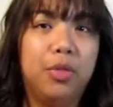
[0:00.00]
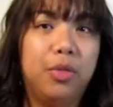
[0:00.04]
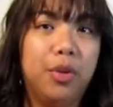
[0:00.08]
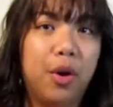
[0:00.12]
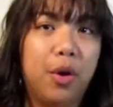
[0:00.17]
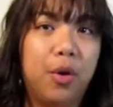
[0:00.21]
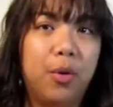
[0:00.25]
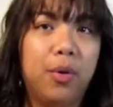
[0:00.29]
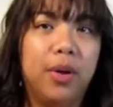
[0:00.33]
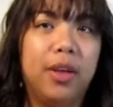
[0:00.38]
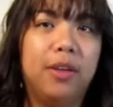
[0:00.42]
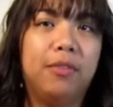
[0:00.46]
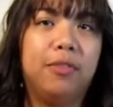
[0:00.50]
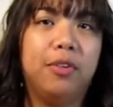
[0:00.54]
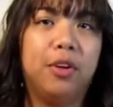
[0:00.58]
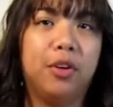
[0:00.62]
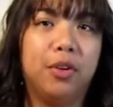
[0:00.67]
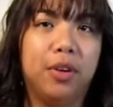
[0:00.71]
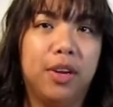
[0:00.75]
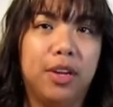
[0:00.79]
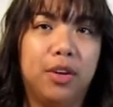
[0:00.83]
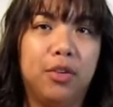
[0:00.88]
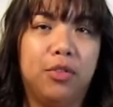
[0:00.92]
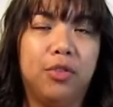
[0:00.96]
Though, if
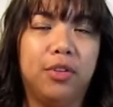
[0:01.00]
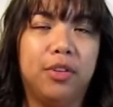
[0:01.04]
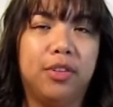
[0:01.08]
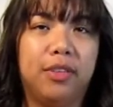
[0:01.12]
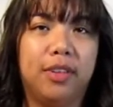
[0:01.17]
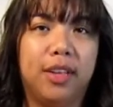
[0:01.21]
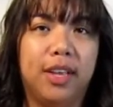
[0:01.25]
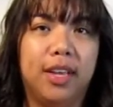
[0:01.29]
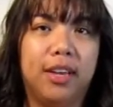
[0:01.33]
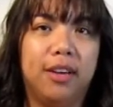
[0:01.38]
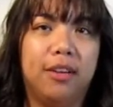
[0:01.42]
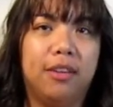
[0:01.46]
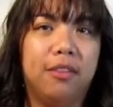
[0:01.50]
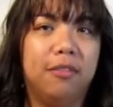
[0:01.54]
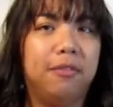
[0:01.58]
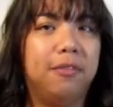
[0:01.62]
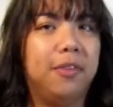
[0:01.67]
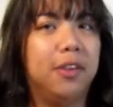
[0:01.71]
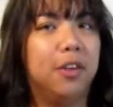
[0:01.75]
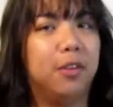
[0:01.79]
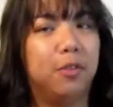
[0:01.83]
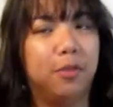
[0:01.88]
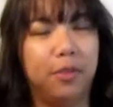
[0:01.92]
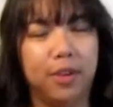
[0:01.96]
you're interested,
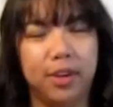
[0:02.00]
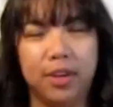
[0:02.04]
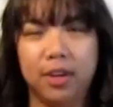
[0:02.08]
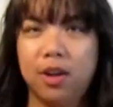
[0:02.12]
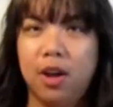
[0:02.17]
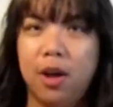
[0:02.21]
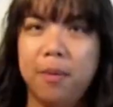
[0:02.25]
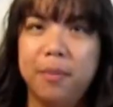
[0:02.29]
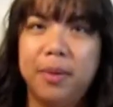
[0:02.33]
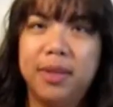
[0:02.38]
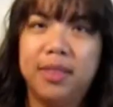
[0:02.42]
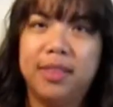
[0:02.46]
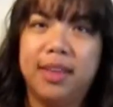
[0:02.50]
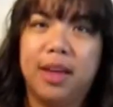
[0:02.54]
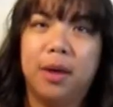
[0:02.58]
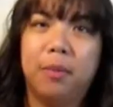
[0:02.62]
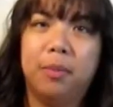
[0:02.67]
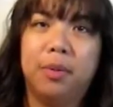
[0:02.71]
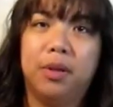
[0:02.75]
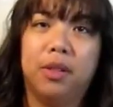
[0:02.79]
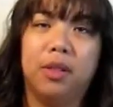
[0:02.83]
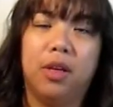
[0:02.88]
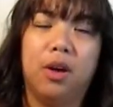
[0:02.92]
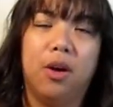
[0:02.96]
feel free to comment
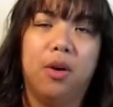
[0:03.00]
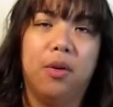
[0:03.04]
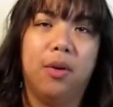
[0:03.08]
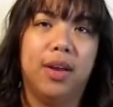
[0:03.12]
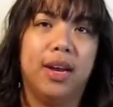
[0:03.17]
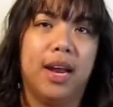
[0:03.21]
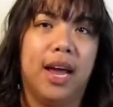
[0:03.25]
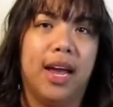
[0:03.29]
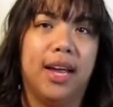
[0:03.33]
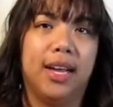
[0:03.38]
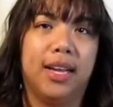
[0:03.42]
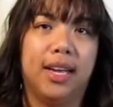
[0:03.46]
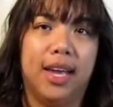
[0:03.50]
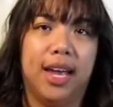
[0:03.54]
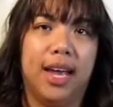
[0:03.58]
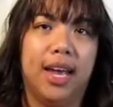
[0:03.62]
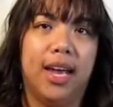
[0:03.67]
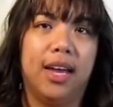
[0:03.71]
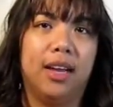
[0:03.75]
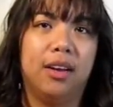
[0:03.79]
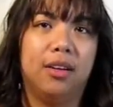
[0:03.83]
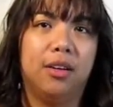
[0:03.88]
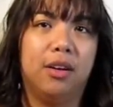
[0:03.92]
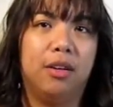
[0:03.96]
down below and I
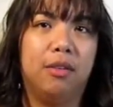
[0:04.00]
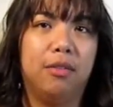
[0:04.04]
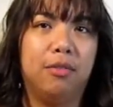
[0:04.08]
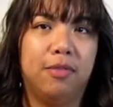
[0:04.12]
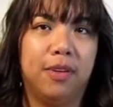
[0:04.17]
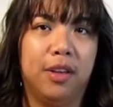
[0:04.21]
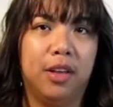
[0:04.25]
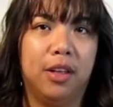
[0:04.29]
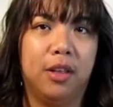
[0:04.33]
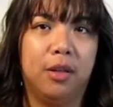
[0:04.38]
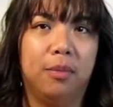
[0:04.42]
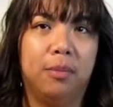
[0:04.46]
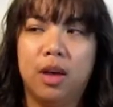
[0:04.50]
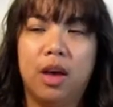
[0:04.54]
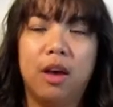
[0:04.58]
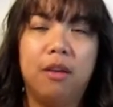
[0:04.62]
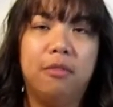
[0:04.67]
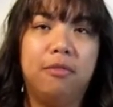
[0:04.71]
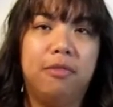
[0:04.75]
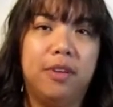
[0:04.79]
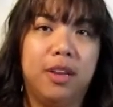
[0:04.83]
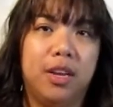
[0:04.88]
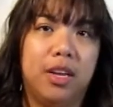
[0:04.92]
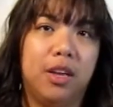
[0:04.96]
can film
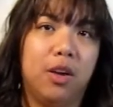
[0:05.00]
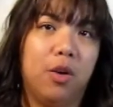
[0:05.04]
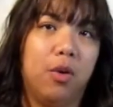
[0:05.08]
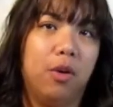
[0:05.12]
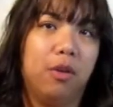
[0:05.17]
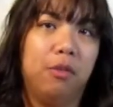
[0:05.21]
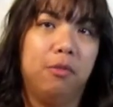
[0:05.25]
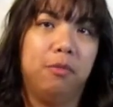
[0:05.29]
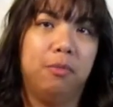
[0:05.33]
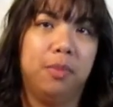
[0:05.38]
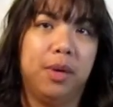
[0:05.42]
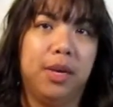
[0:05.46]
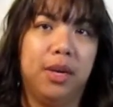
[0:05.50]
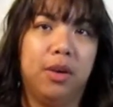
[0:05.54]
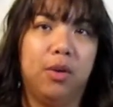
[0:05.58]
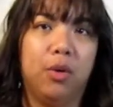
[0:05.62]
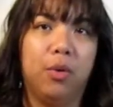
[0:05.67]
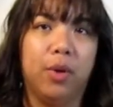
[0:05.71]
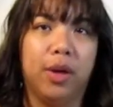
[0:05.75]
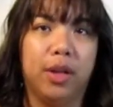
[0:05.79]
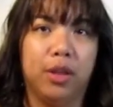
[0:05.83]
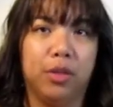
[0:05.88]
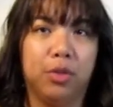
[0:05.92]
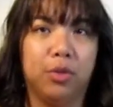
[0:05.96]
a video of me
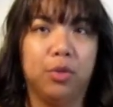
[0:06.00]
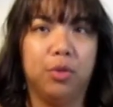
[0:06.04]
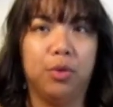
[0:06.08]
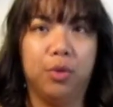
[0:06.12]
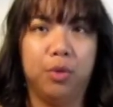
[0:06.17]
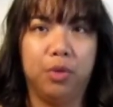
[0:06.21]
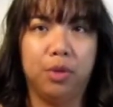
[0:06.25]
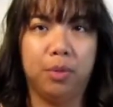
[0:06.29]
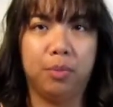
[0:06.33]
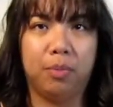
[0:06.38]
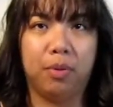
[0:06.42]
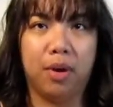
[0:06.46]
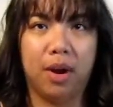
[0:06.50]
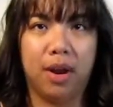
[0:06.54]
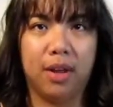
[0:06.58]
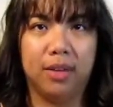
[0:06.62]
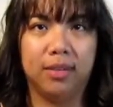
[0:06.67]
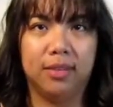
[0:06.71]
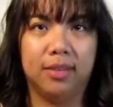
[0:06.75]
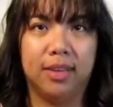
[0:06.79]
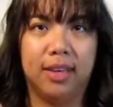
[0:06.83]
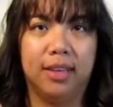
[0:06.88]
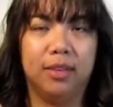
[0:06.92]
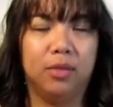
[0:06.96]
going through the
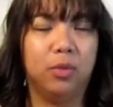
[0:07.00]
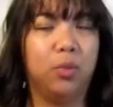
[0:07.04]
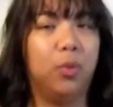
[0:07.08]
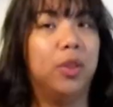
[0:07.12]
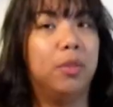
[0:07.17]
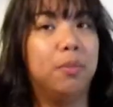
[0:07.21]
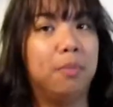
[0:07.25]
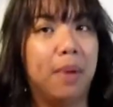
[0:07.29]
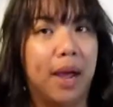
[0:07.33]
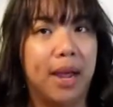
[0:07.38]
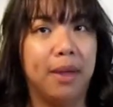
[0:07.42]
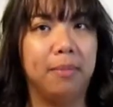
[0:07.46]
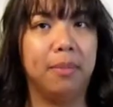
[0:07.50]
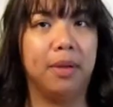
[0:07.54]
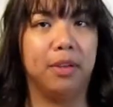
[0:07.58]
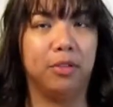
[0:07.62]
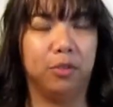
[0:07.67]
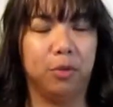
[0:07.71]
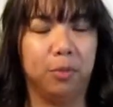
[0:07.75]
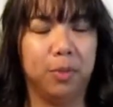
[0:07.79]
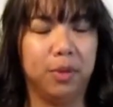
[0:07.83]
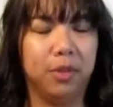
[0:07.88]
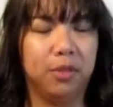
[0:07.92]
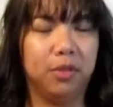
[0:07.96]
process with my
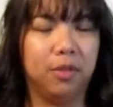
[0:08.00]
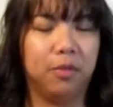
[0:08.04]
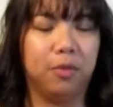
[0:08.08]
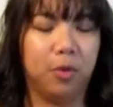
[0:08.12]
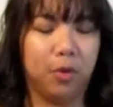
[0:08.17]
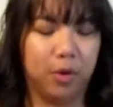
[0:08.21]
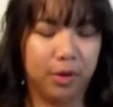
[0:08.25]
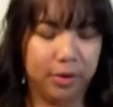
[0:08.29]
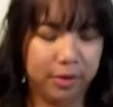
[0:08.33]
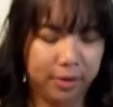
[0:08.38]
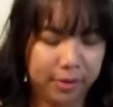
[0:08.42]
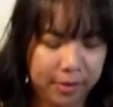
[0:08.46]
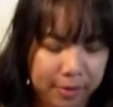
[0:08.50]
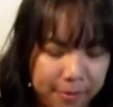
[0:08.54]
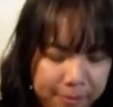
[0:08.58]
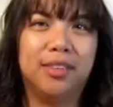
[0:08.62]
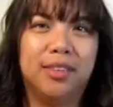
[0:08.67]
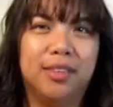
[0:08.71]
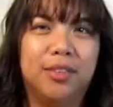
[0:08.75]
measurements, of course.